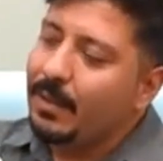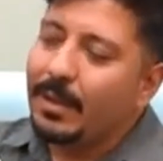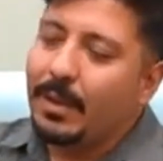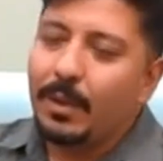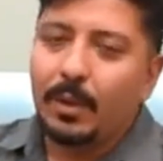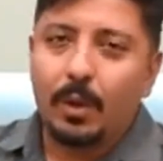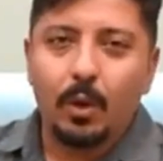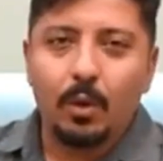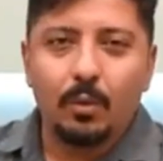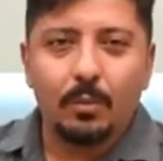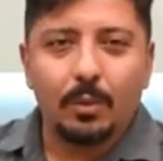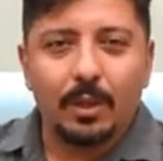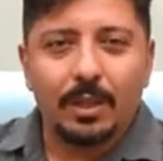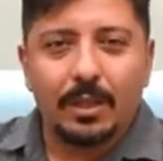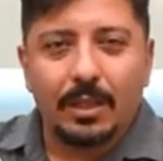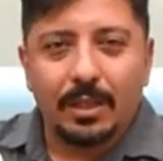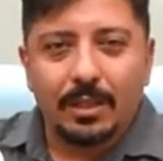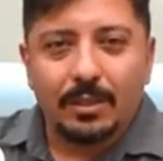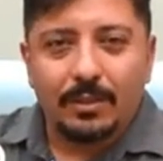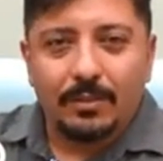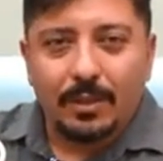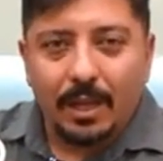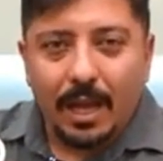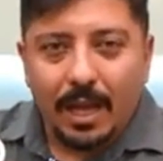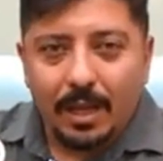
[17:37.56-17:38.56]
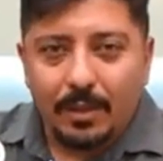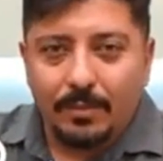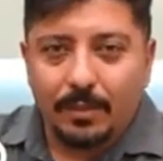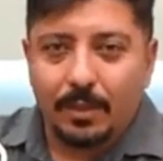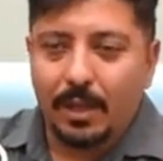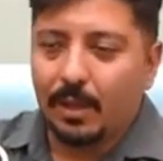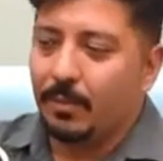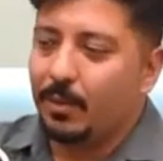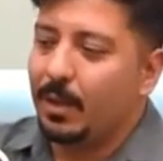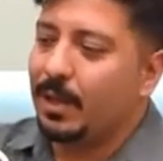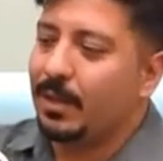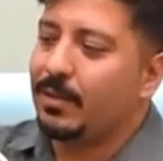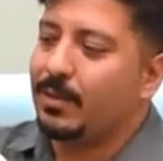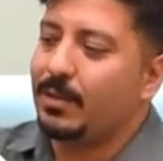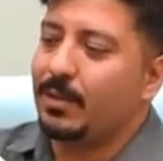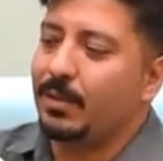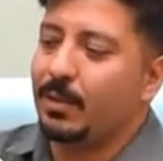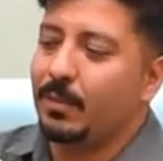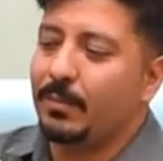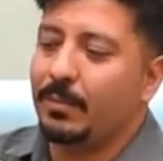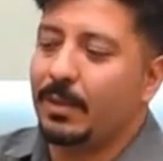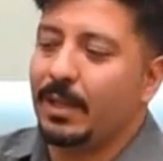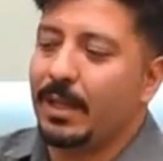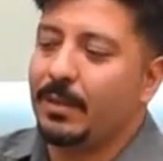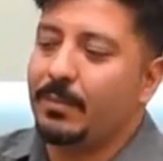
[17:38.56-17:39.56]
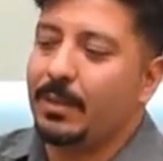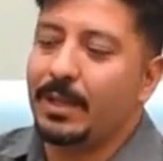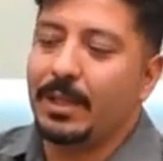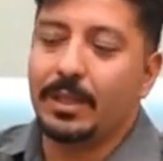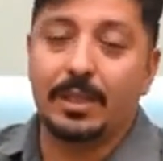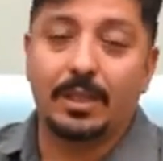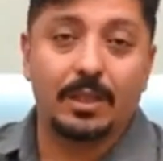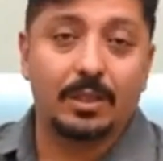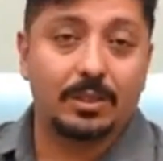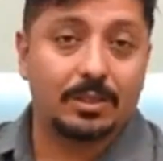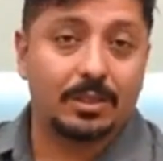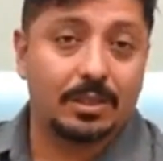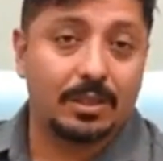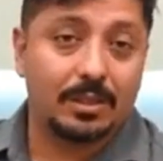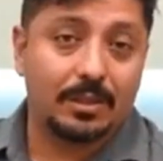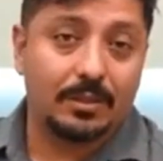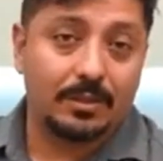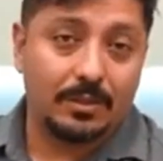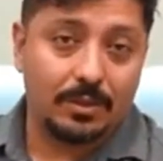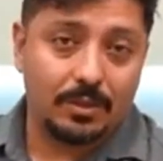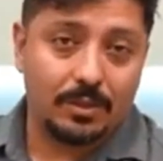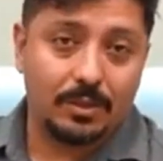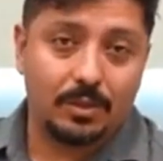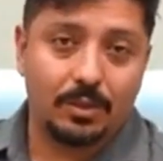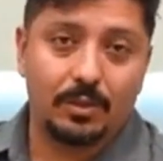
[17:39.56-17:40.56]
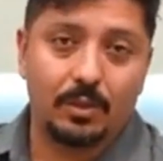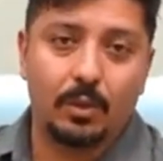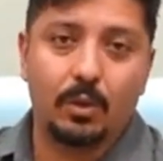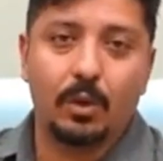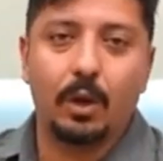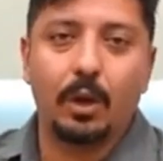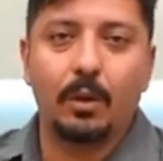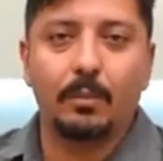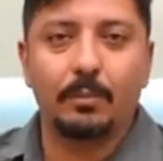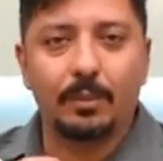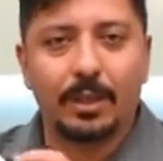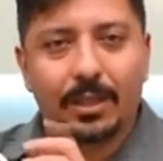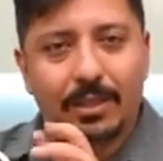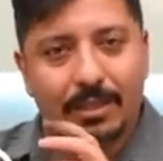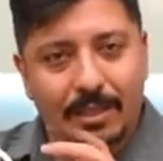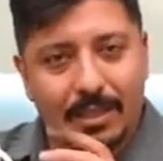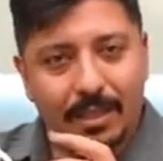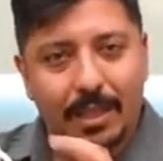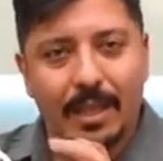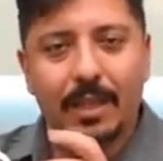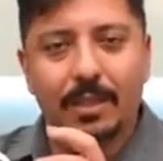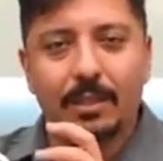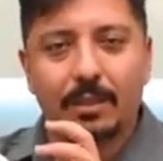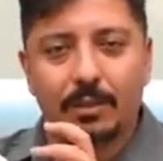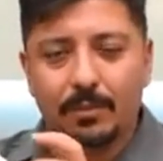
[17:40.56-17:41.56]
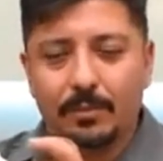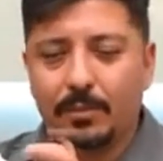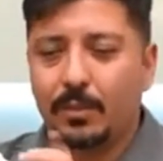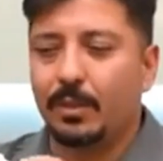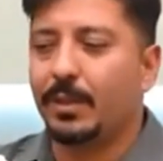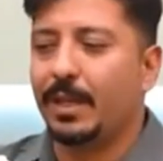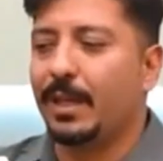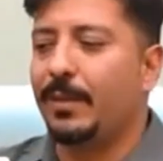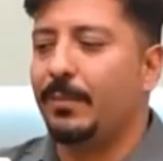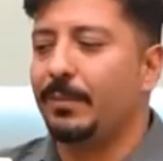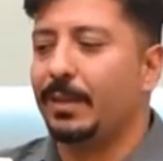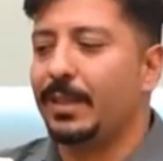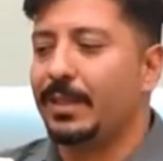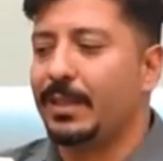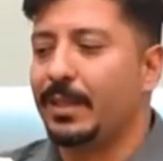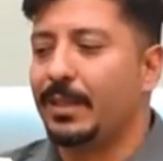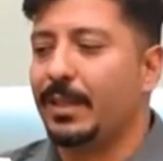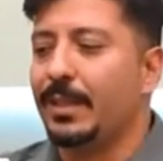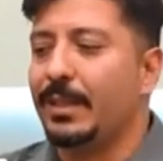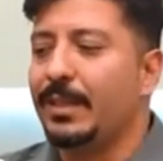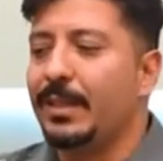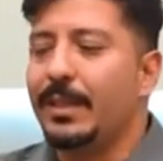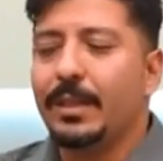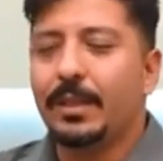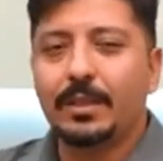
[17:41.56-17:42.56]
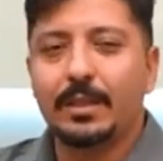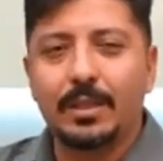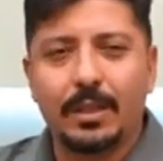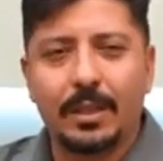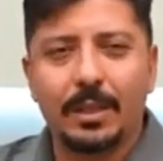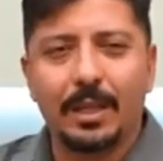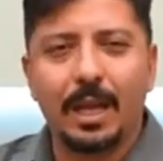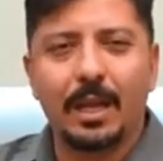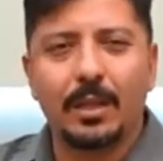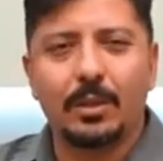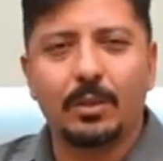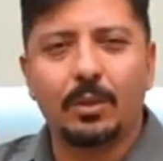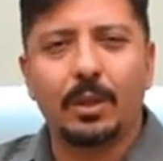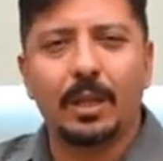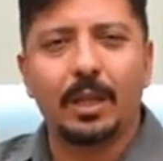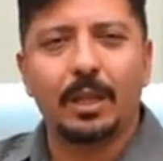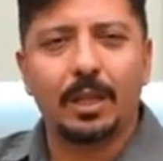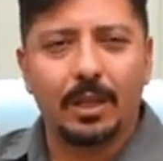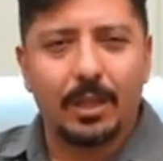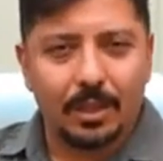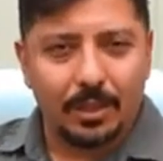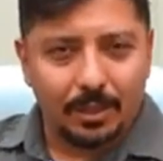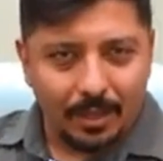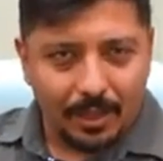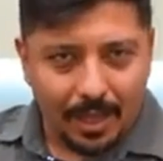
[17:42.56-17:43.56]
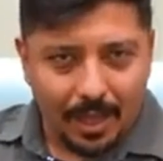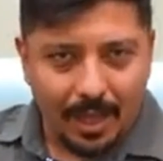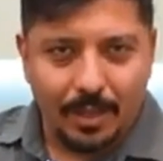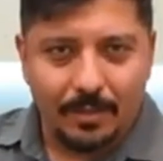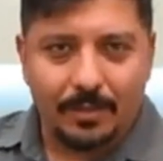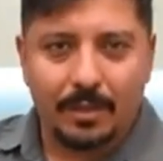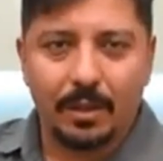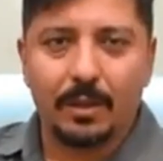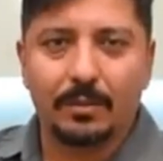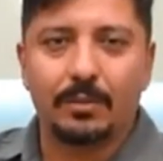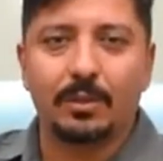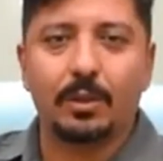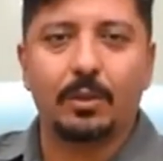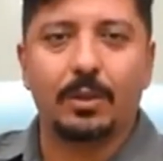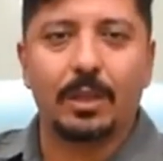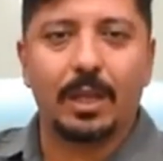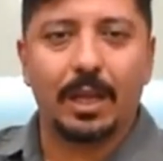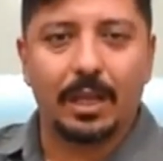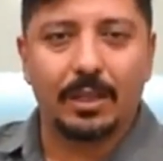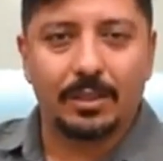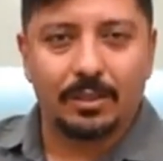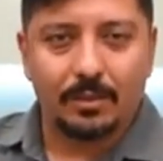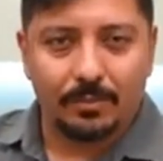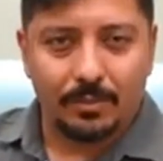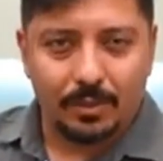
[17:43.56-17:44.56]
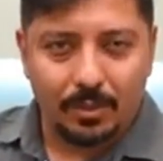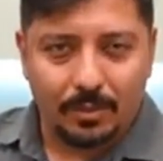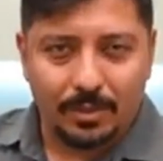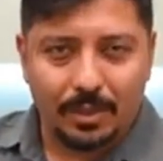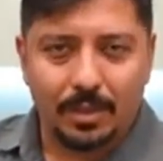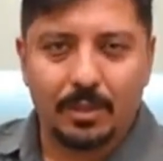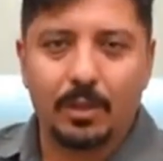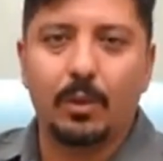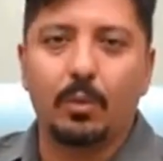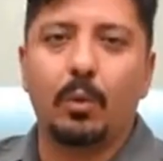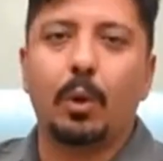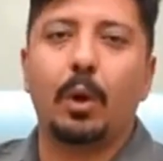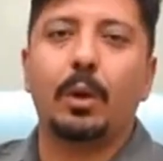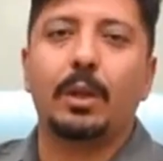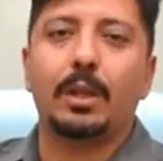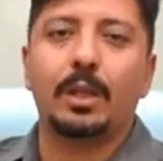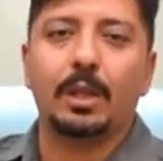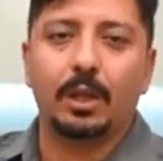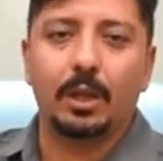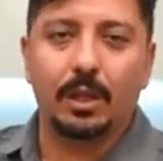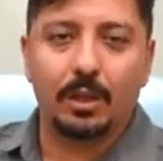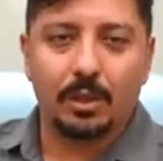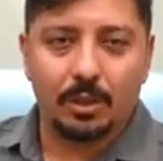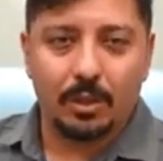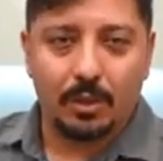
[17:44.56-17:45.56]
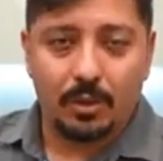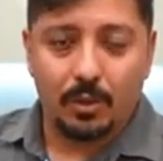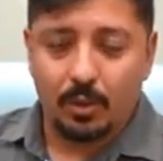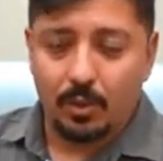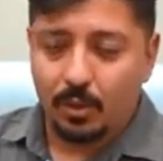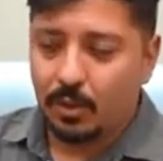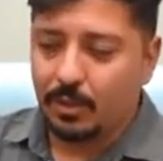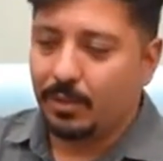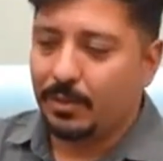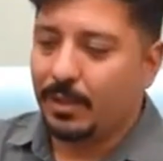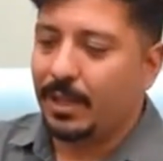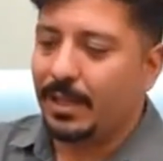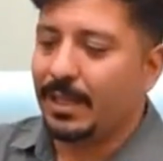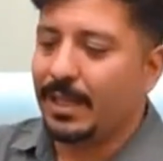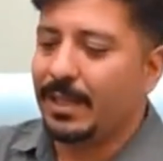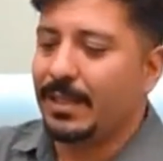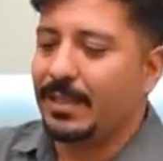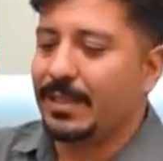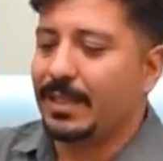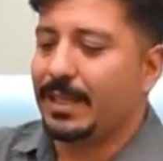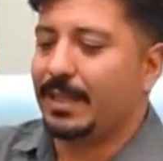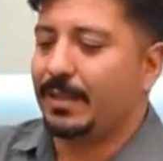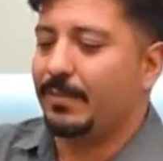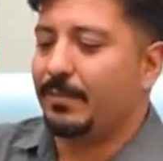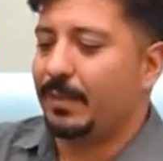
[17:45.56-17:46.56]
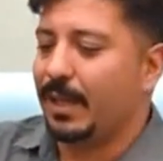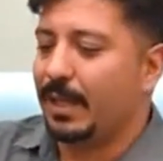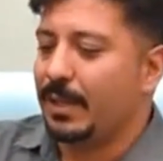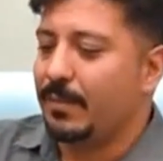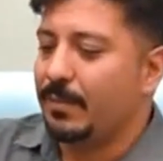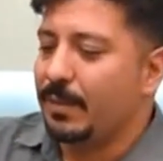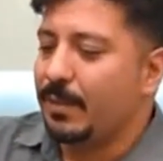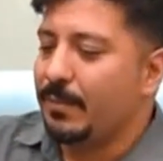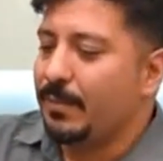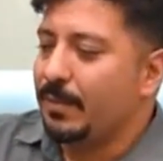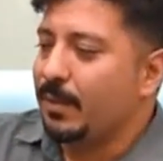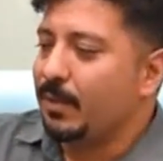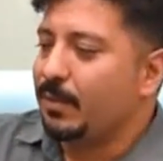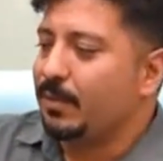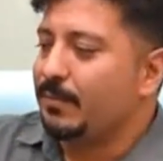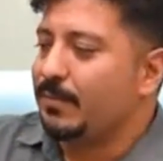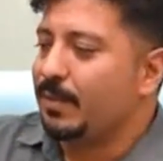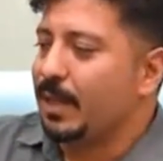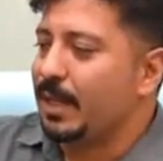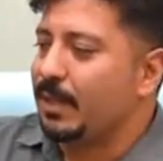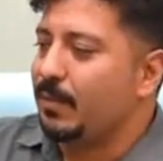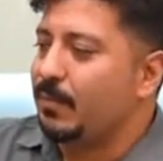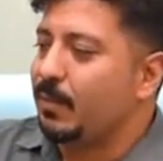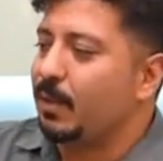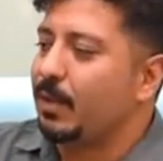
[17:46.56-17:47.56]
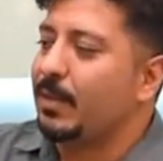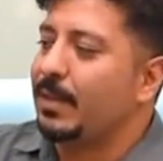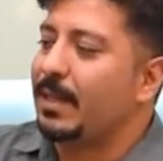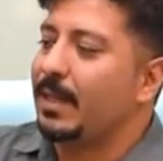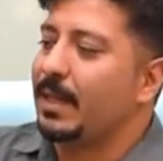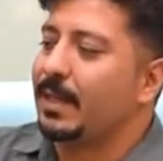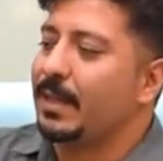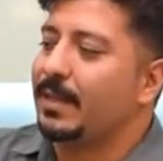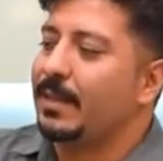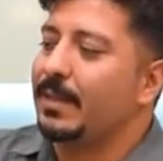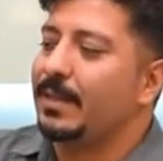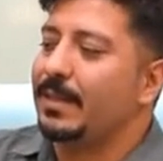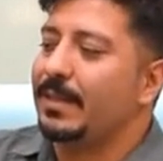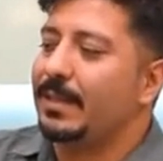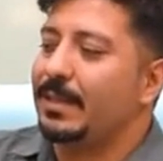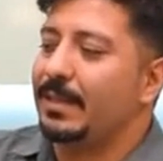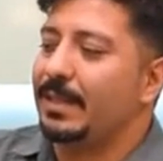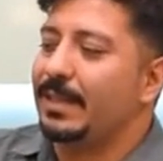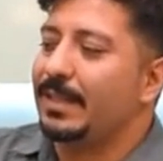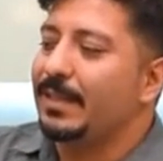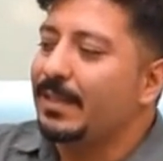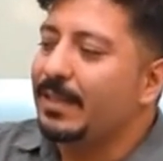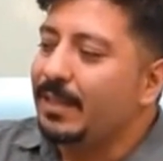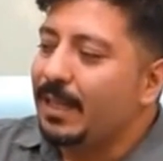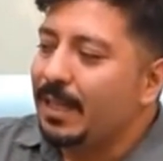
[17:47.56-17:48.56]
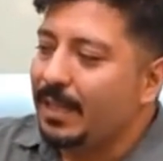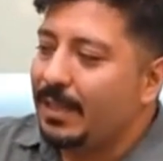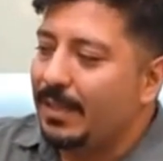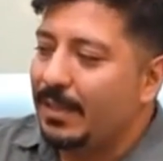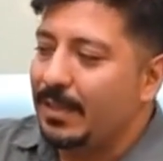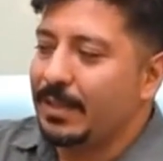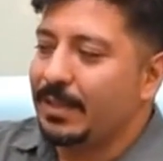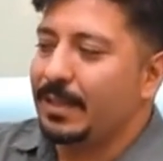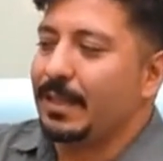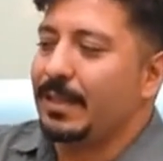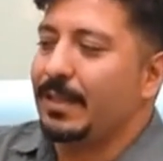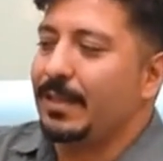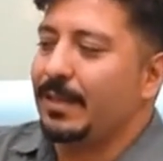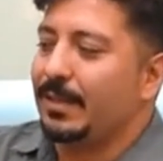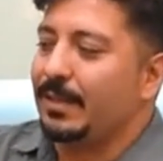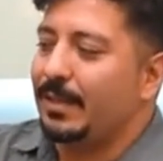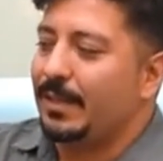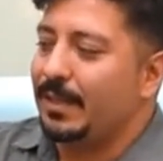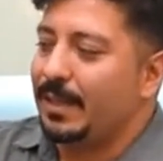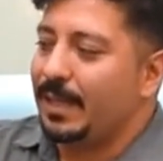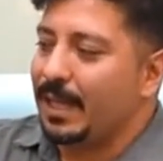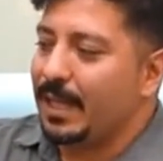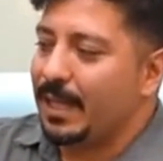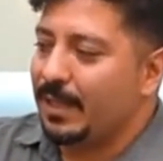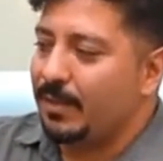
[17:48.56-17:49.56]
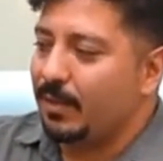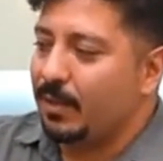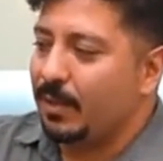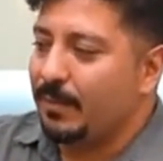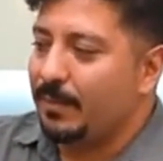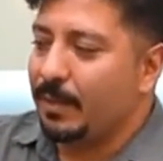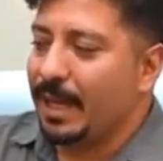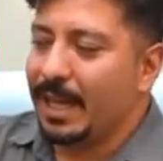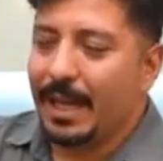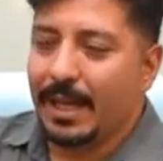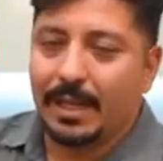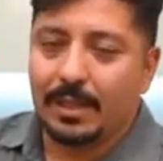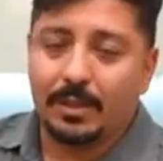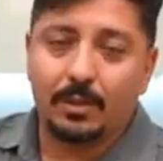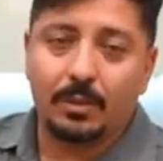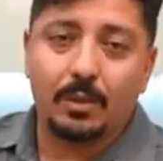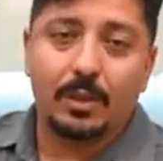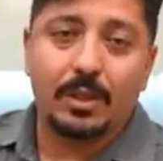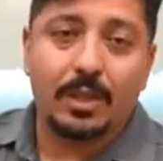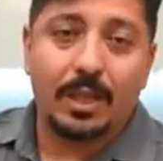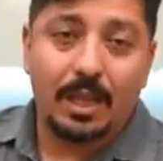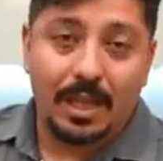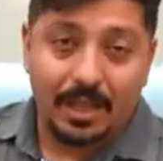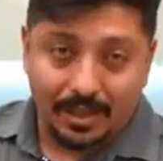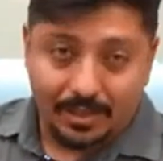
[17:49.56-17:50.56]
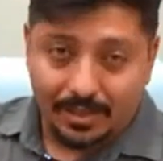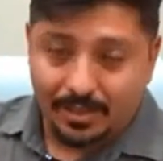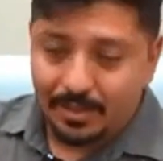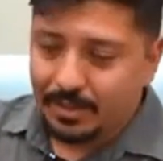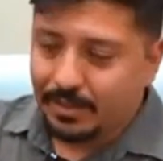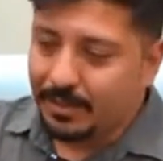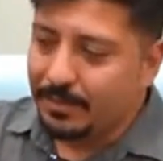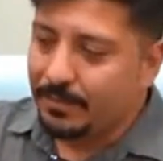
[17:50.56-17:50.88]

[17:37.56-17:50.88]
Open this valve by 1 to 2 millimeters to compensate for that bitterness. Naturally, after a few days of using the water or drinking tea made with purified water, this taste and your palate will change.